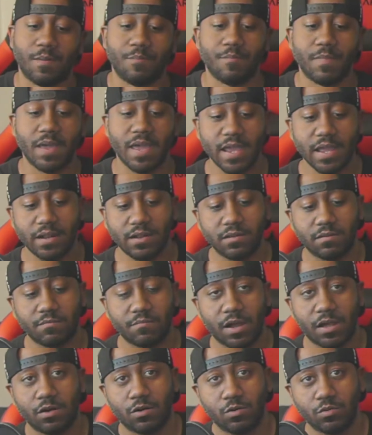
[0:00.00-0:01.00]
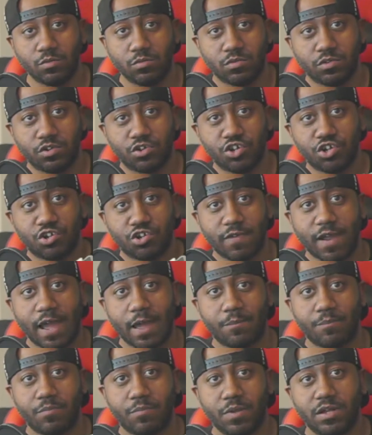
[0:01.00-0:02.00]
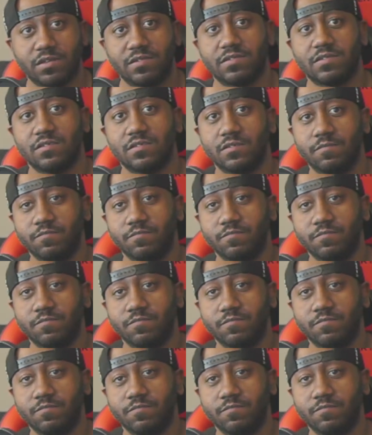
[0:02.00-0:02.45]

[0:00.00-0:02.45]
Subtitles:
I made my own strap because